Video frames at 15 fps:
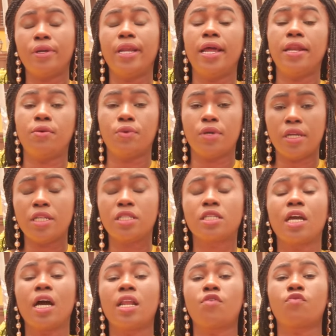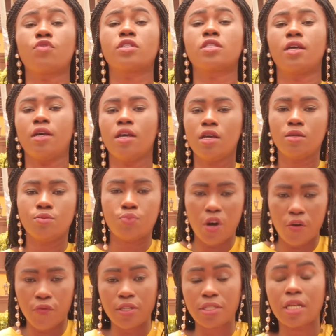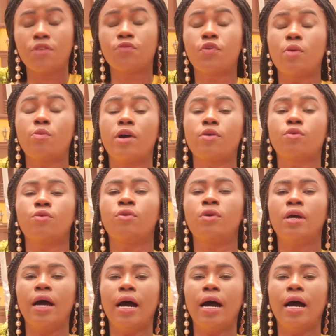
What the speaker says: Anyone to gather for say, Prophet Salifu Amoako.